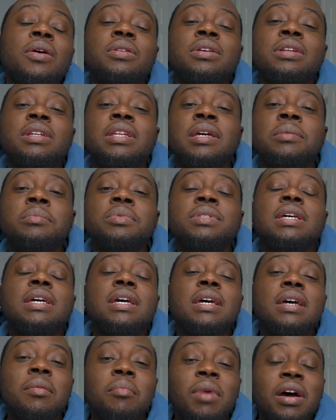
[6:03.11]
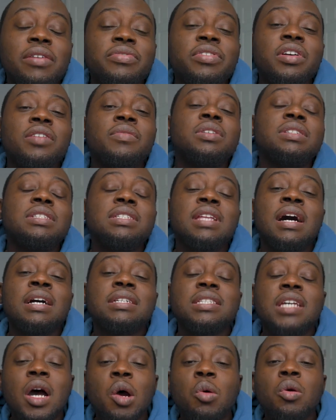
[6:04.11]
on the dips, my favorite
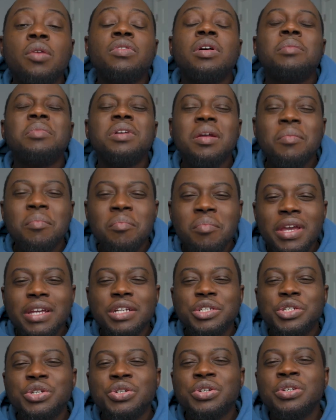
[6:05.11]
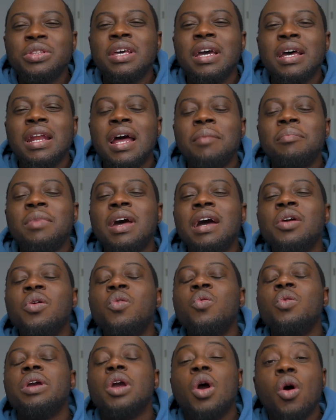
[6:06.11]
stocks. However, I'm going to make sure that I'm not
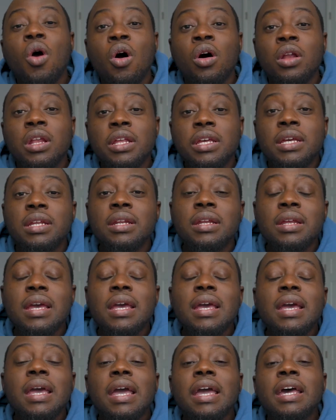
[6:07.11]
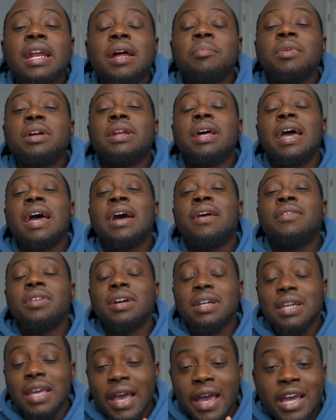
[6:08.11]
going all in, and I'm going to have
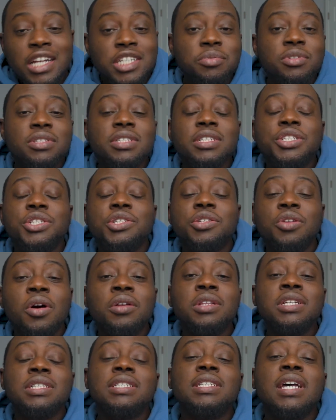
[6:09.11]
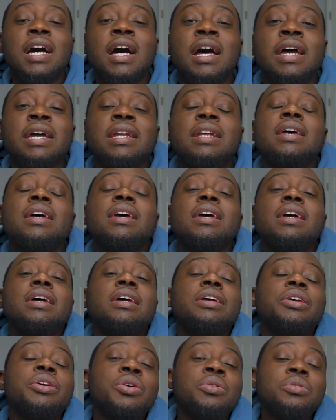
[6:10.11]
a cash position on the side,
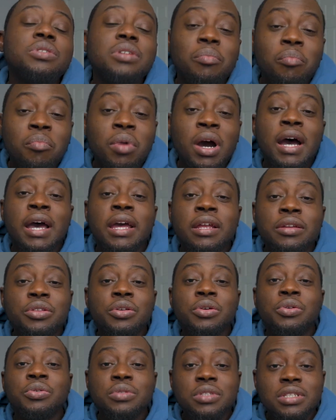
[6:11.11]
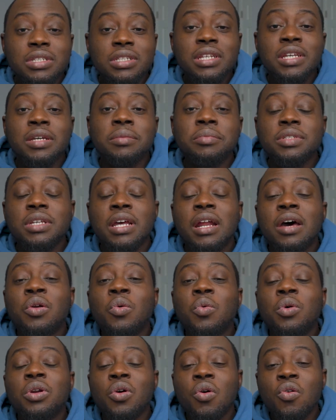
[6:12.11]
you know, to buy those dips. And I
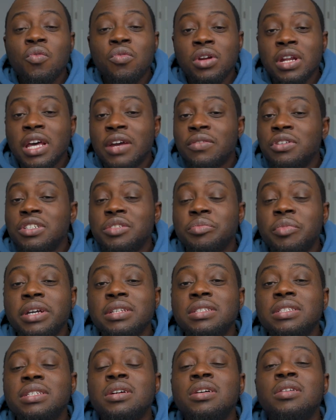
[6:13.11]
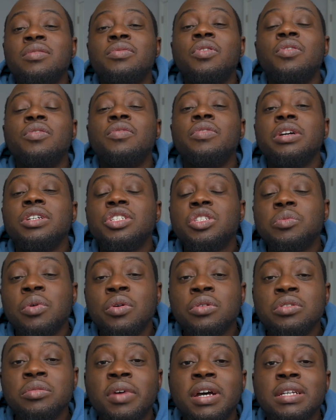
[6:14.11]
don't want to over leverage myself,
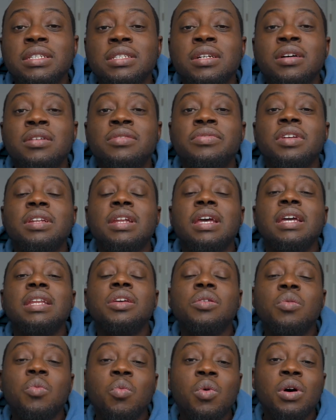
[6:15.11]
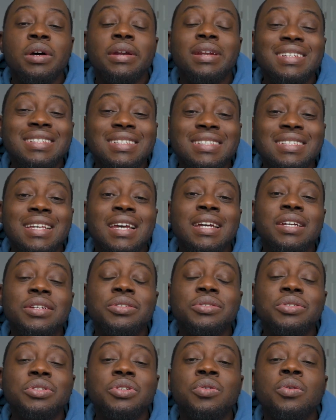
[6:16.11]
overexpose myself in any one
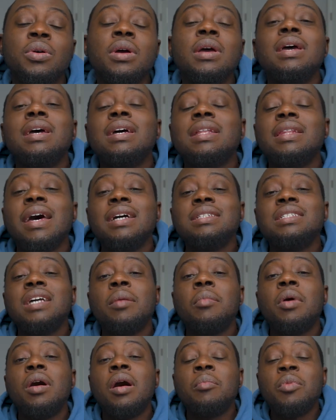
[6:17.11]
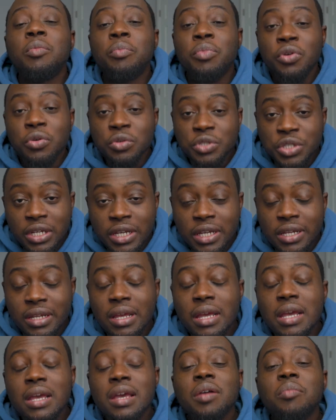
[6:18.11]
sector. So that's how I'm approaching
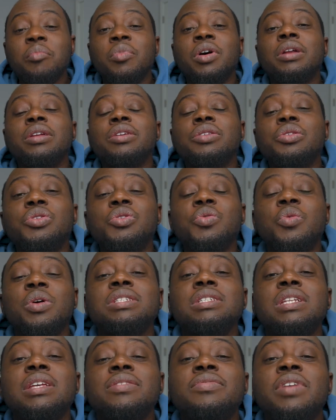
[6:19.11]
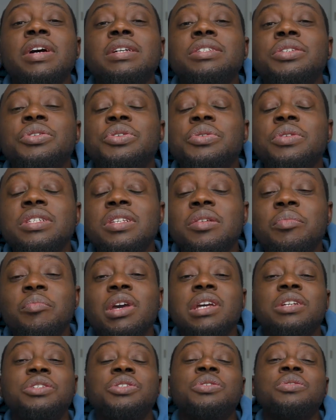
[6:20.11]
it. But you as an investor, you need to
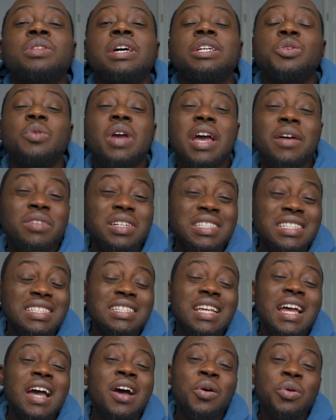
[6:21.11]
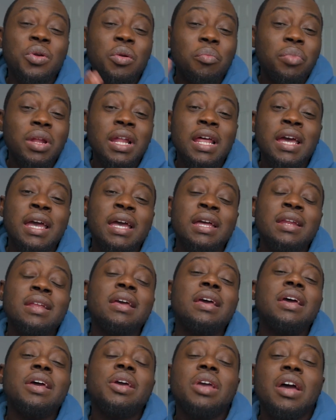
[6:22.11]
make sure that you have a sound plan,
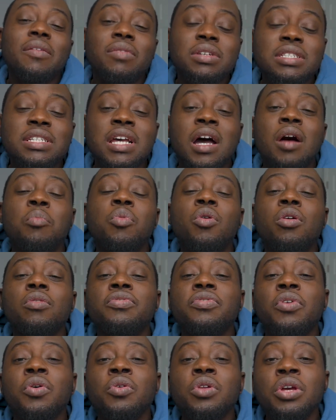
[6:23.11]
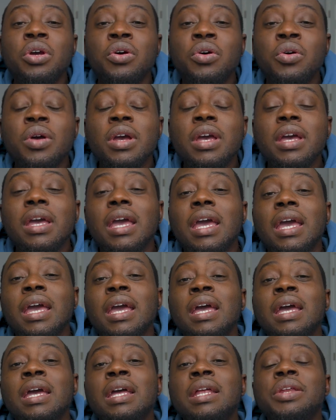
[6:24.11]
have a sound portfolio,
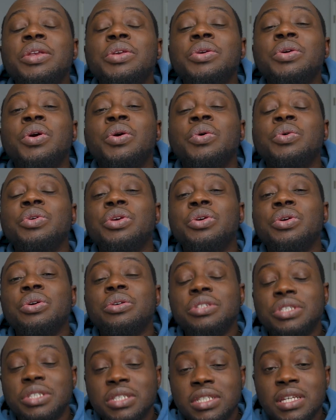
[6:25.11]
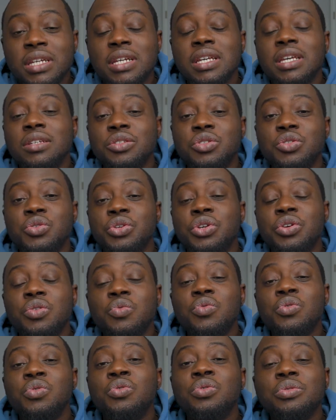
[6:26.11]
and, you know, you're sticking to your
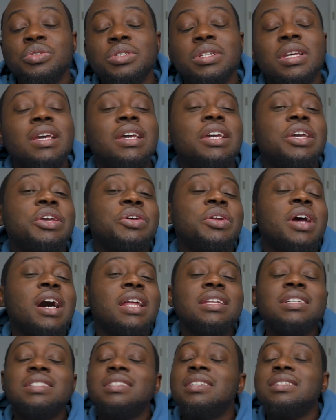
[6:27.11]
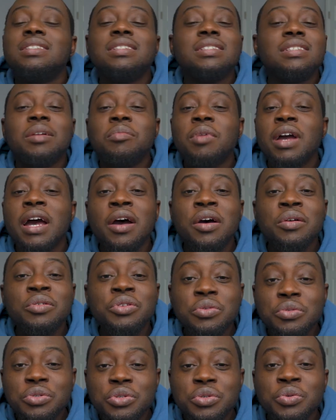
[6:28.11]
rules. You're not listening to some guy on
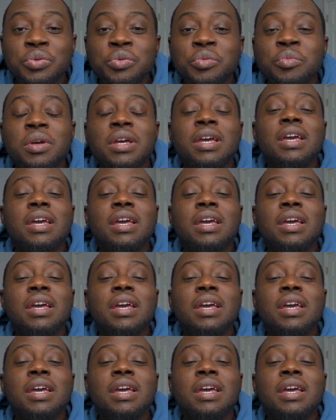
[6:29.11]
YouTube